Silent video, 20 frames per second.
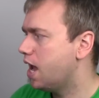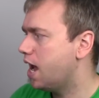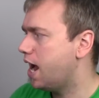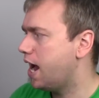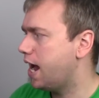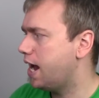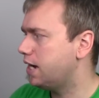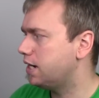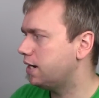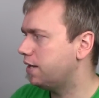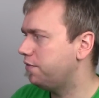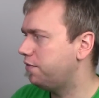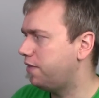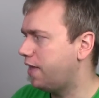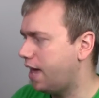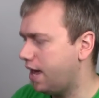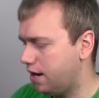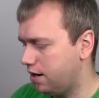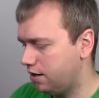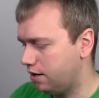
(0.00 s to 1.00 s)
And
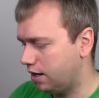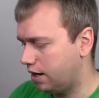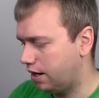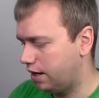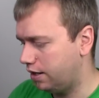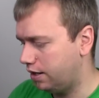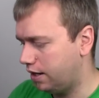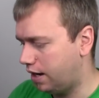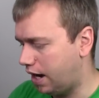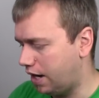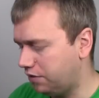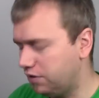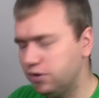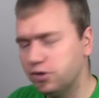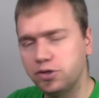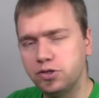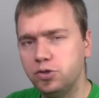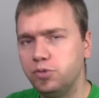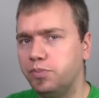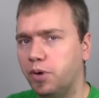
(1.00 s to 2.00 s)
then I think
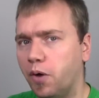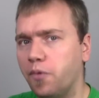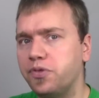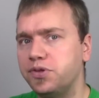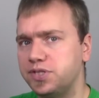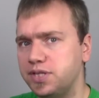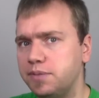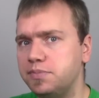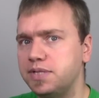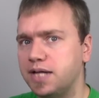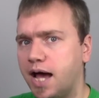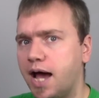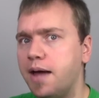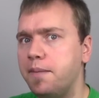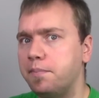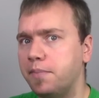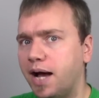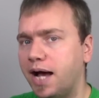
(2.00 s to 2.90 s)
they're going to do both at the same time.